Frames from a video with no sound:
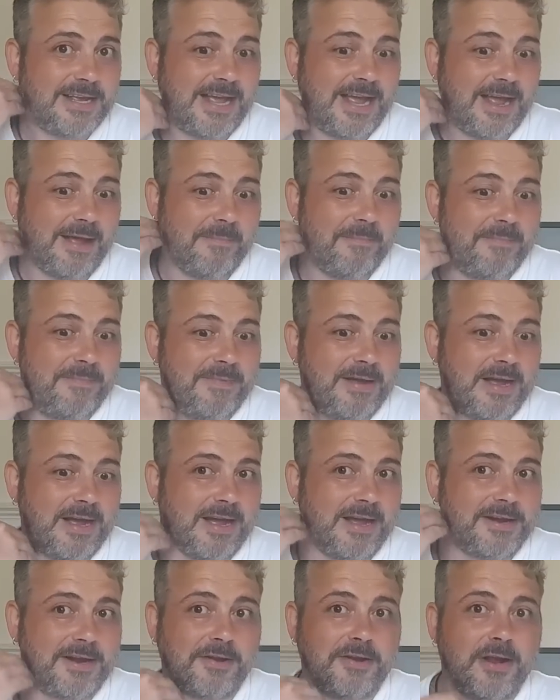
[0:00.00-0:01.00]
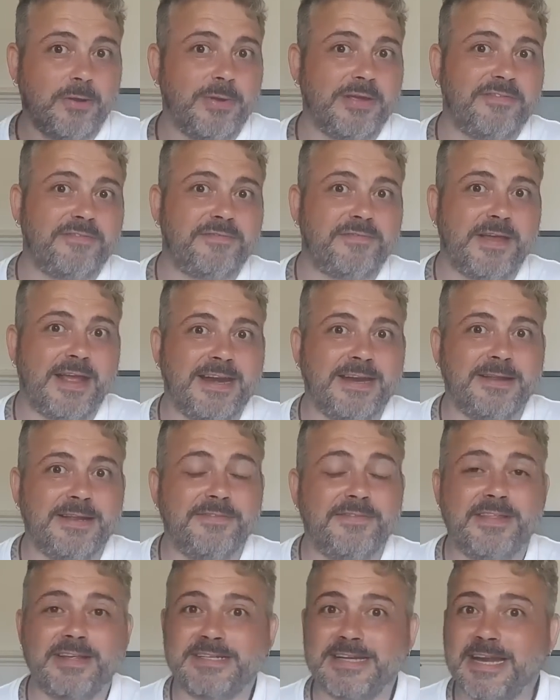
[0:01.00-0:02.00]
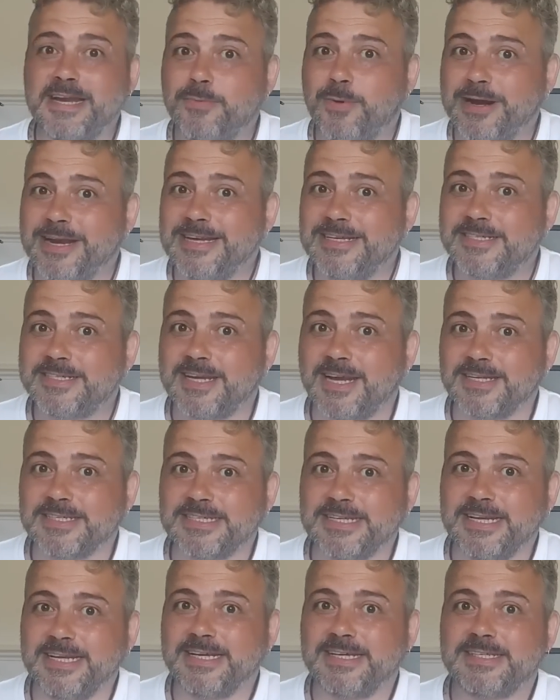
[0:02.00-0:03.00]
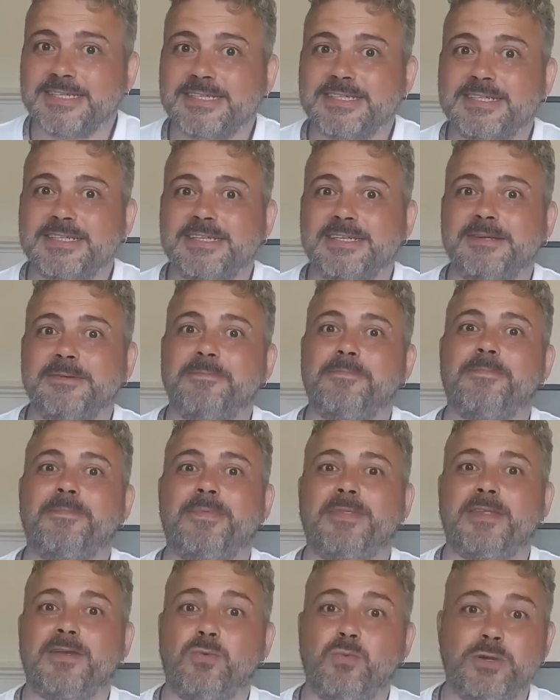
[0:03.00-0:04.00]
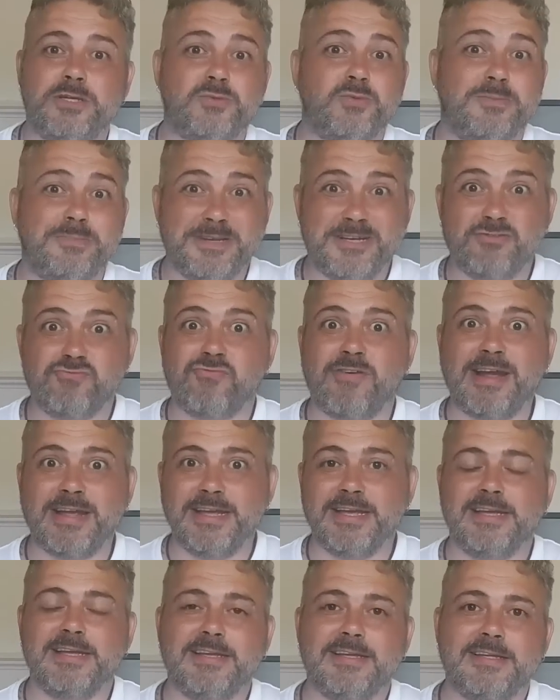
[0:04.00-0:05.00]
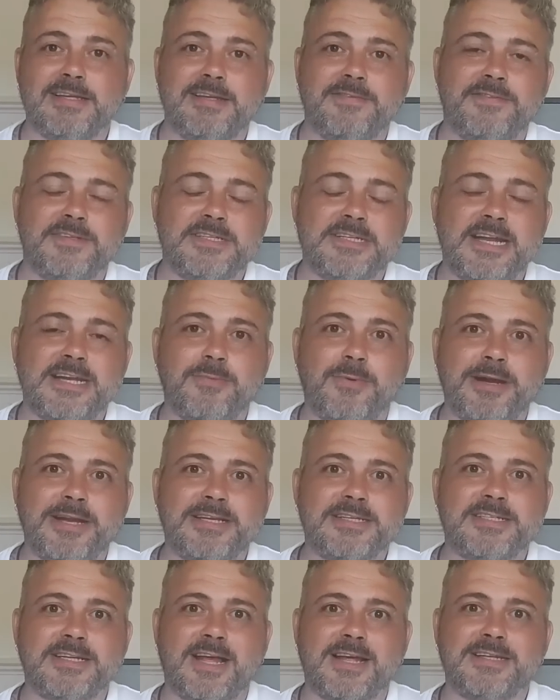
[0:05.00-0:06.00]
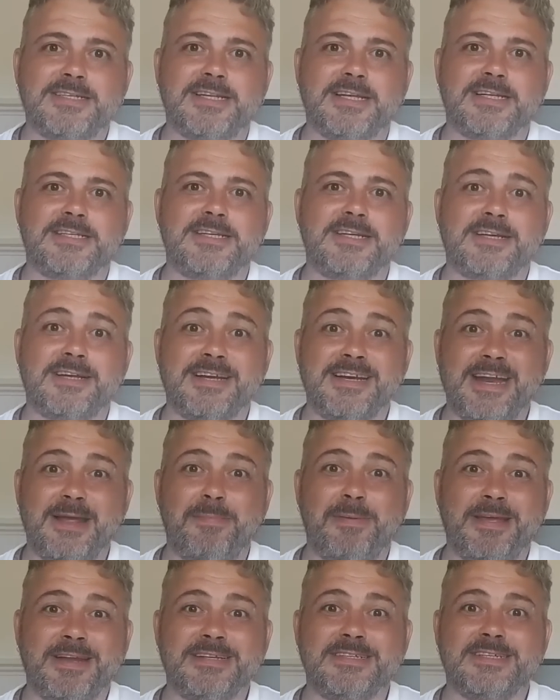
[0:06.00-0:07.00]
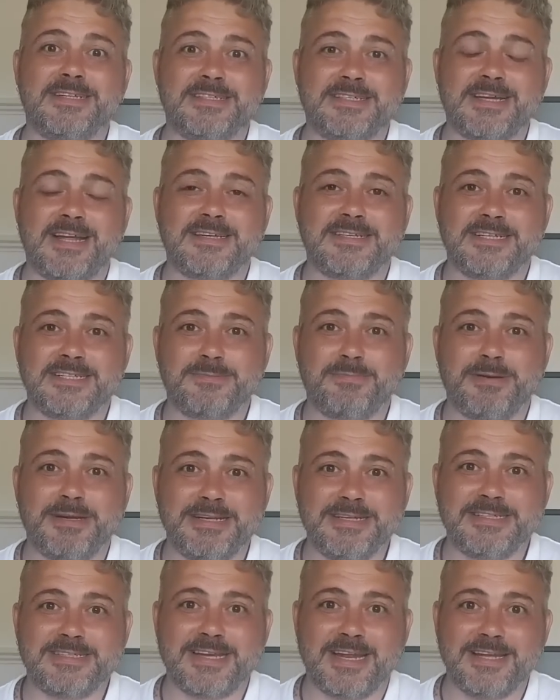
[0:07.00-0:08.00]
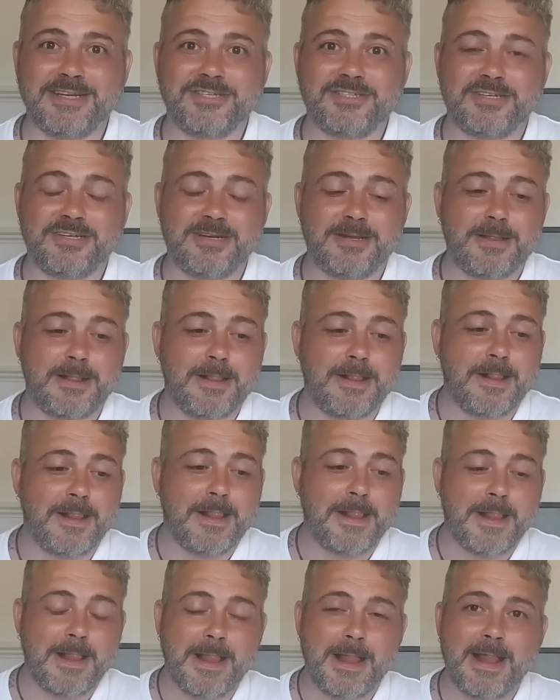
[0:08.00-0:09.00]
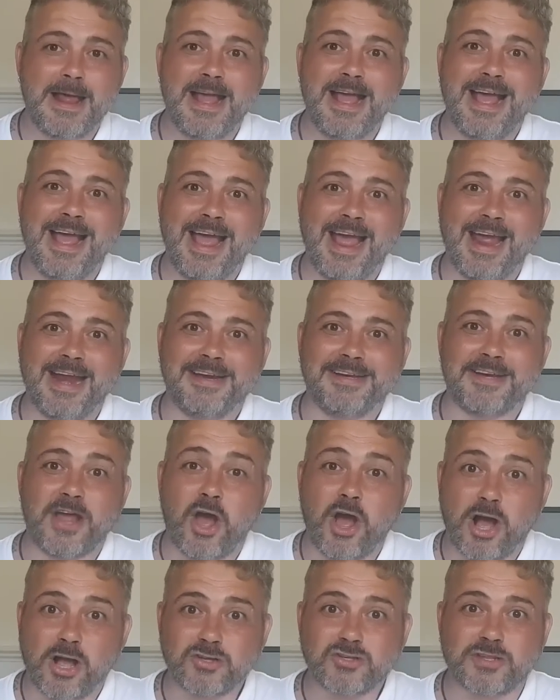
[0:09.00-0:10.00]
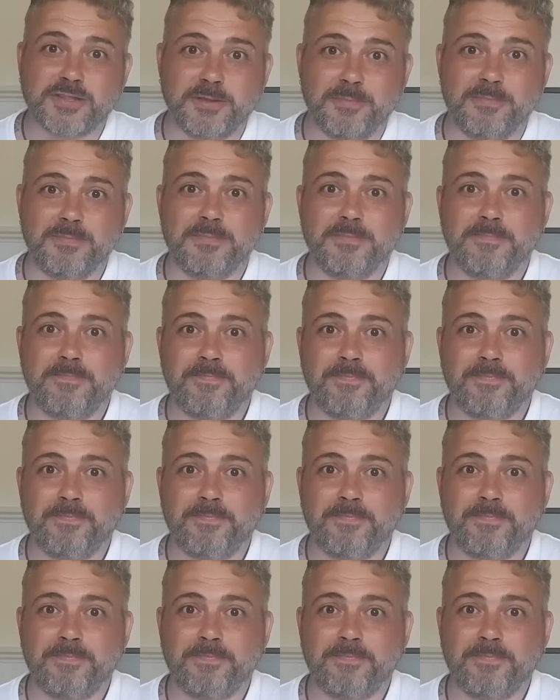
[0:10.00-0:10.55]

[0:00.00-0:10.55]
um, I don't know if any if there's anyone in Sussex, which would be great. If there's anyone in Sussex that can nip into Sussex Police Station and ask them